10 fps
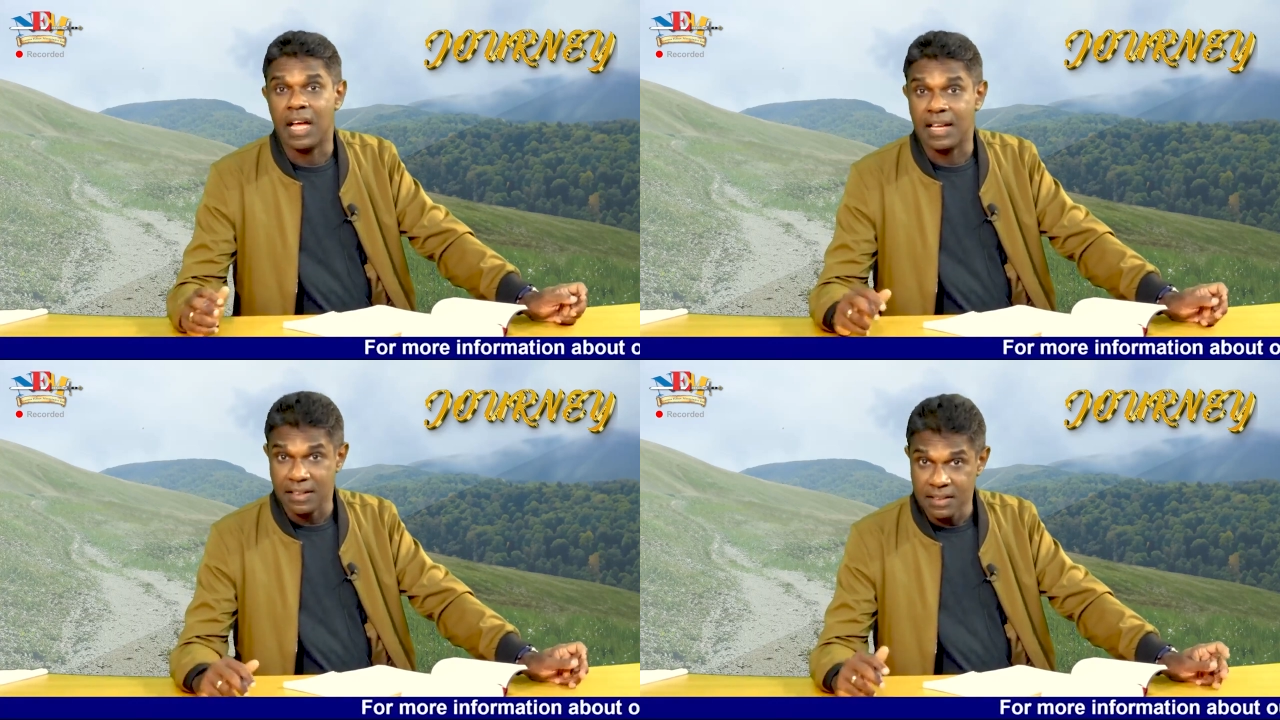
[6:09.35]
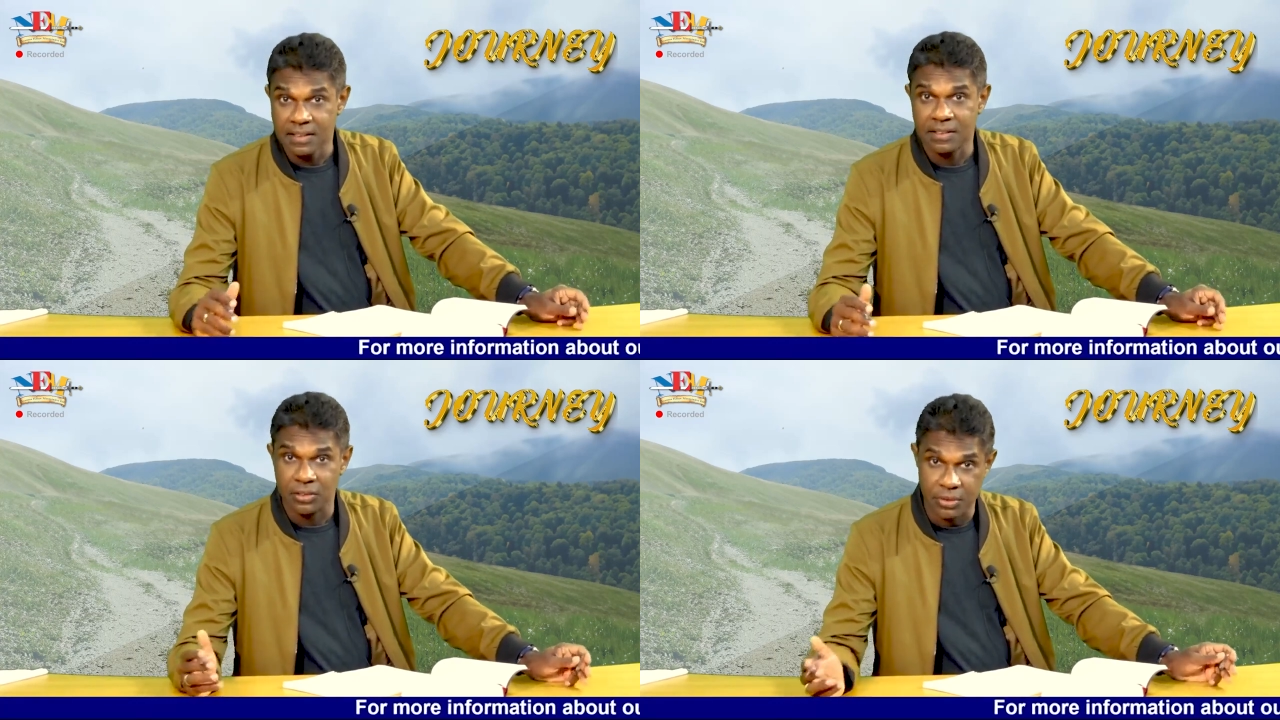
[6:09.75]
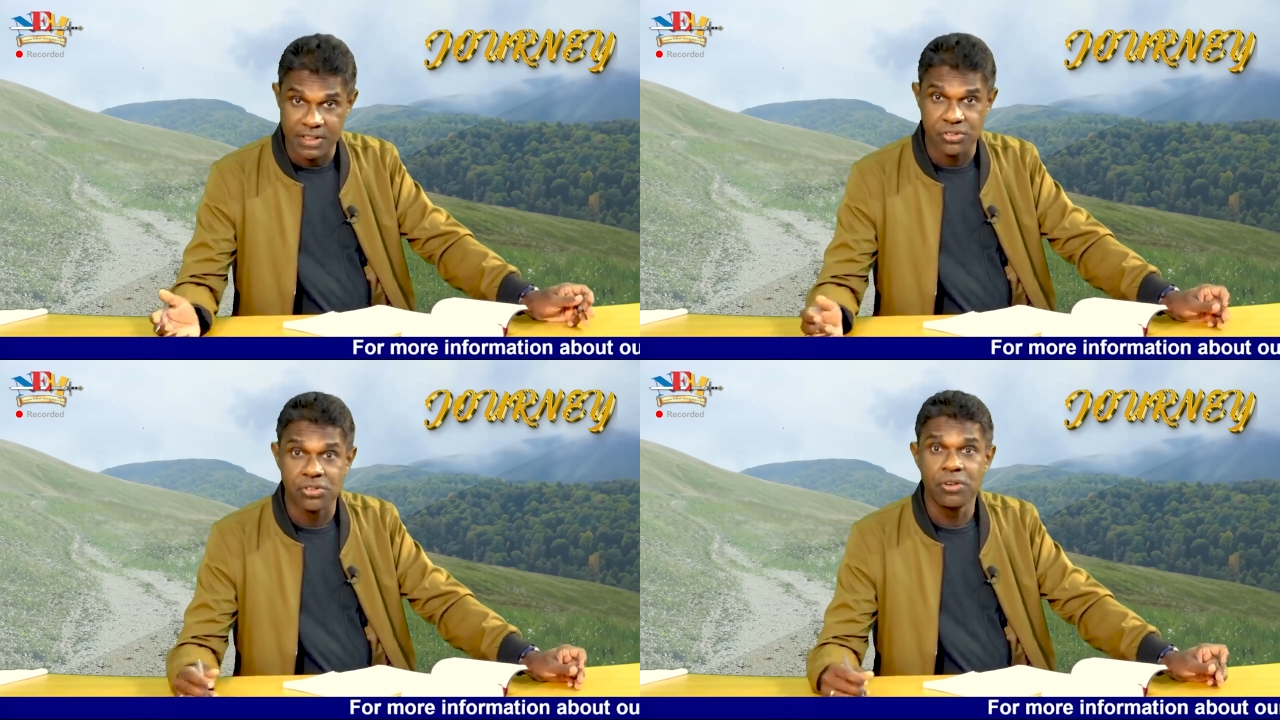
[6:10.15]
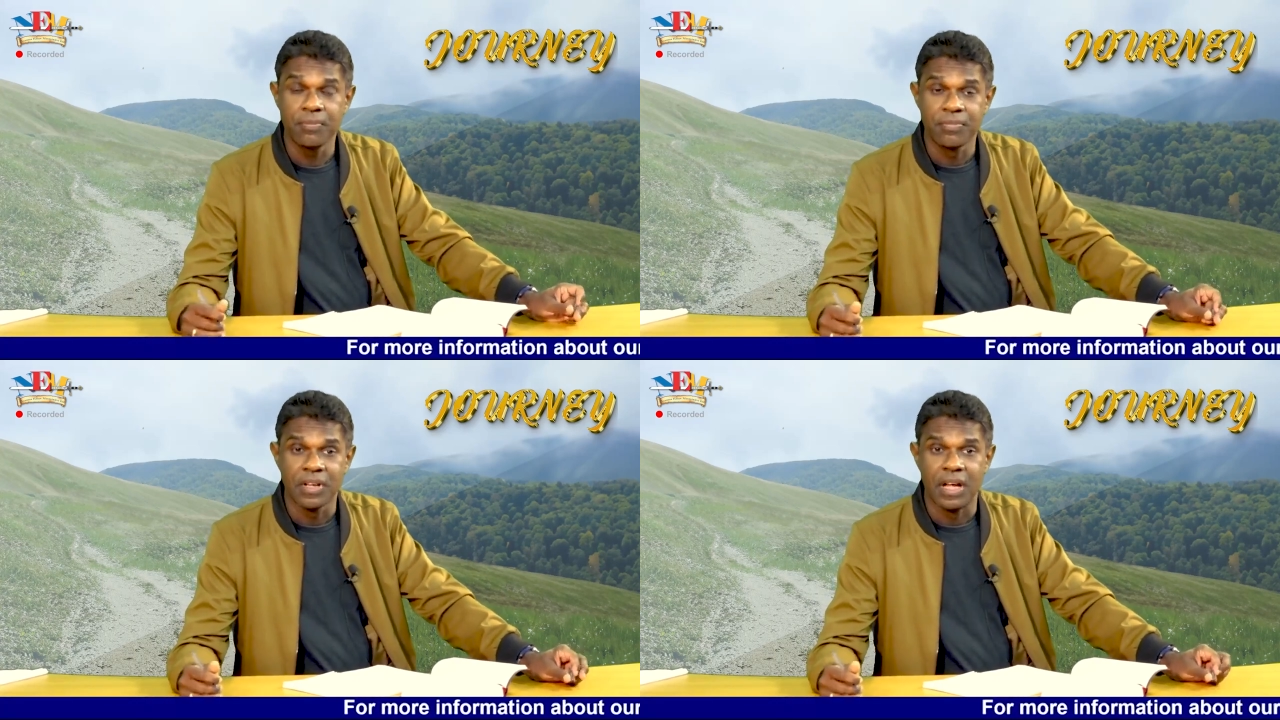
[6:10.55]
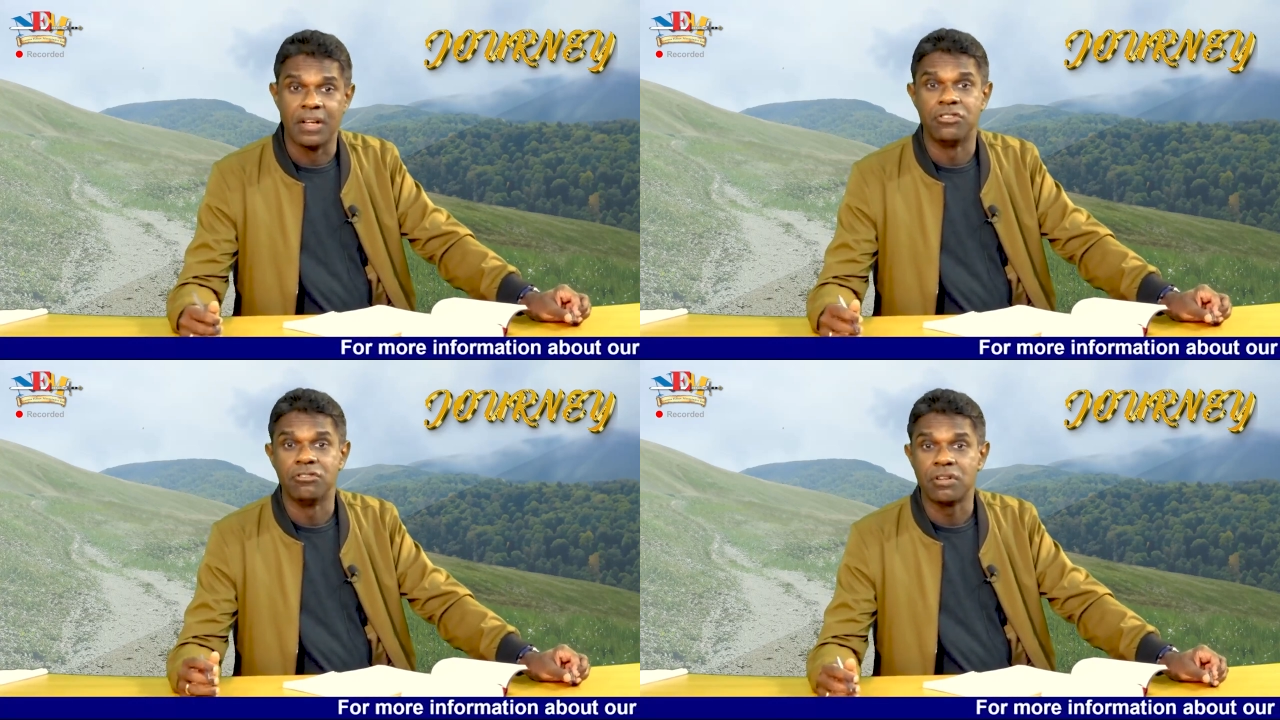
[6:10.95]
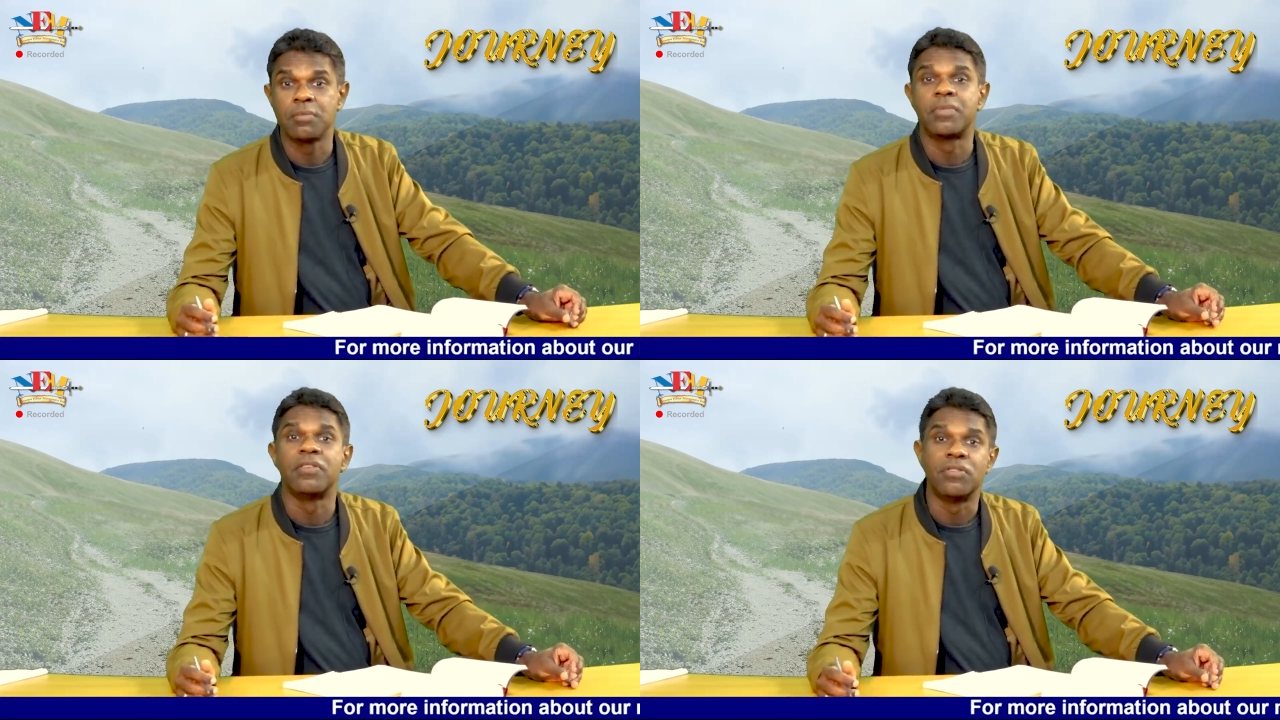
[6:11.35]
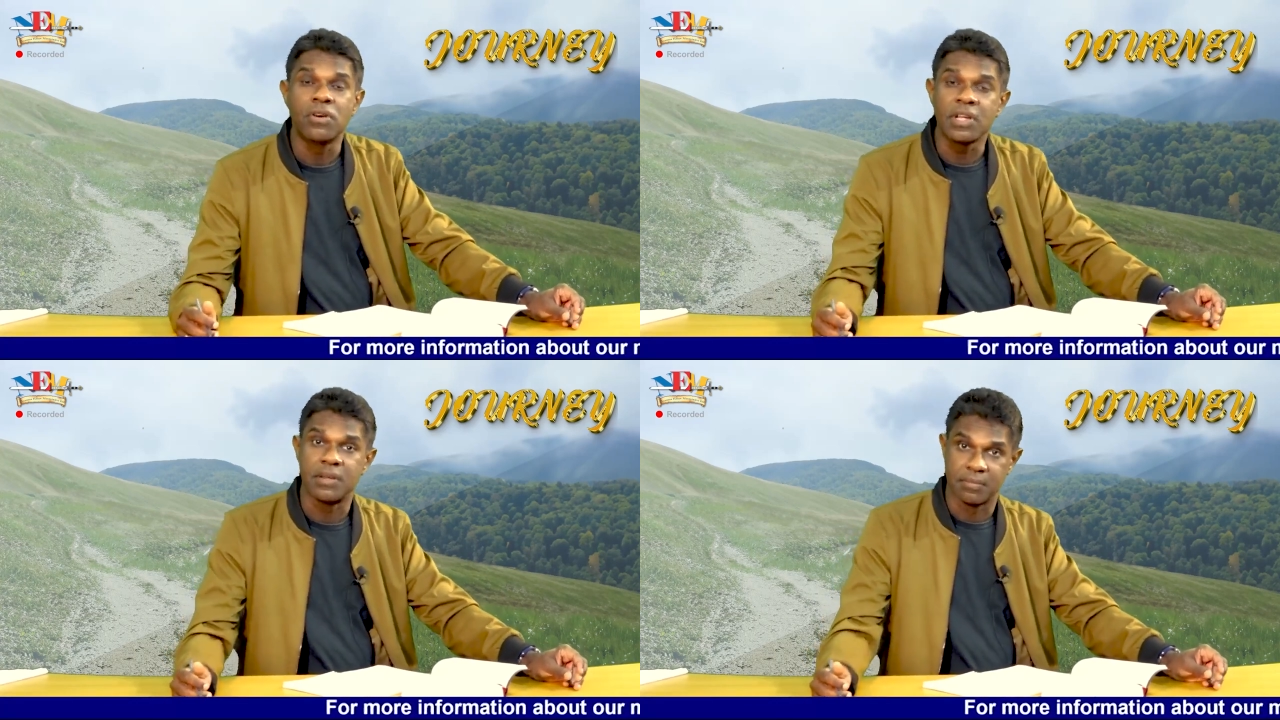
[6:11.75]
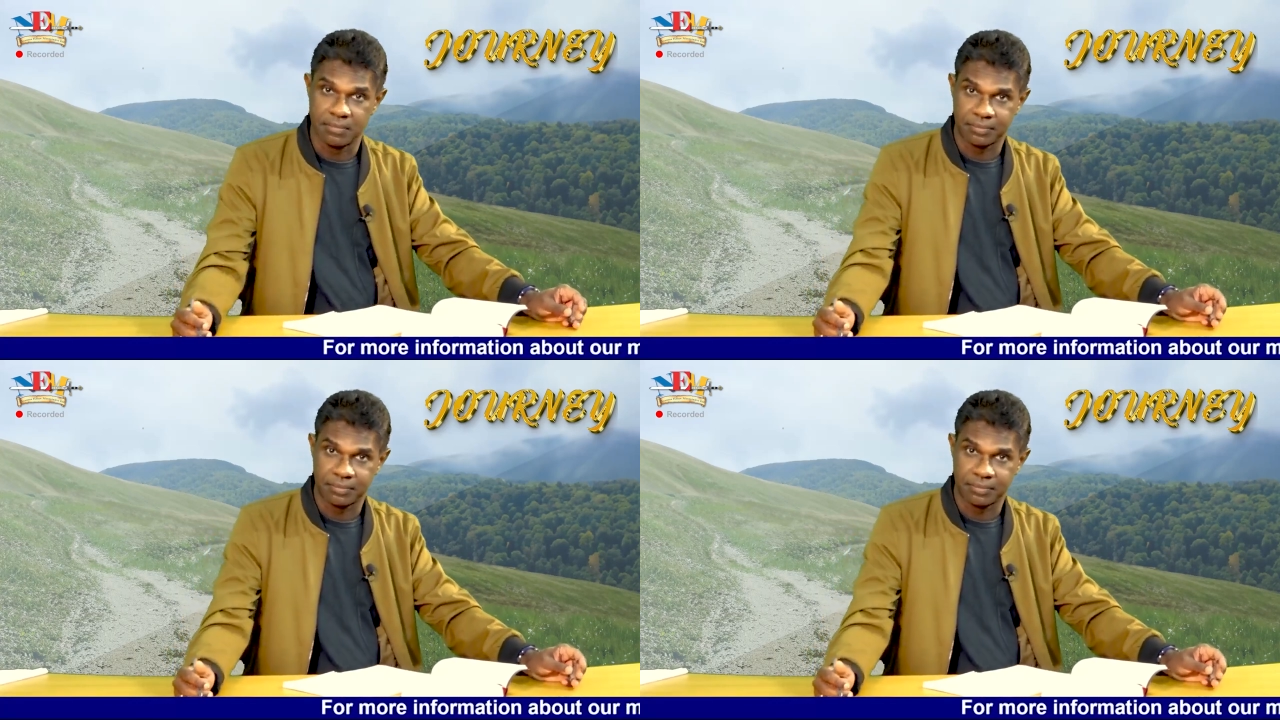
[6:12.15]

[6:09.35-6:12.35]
And doing so, and do not provoke him.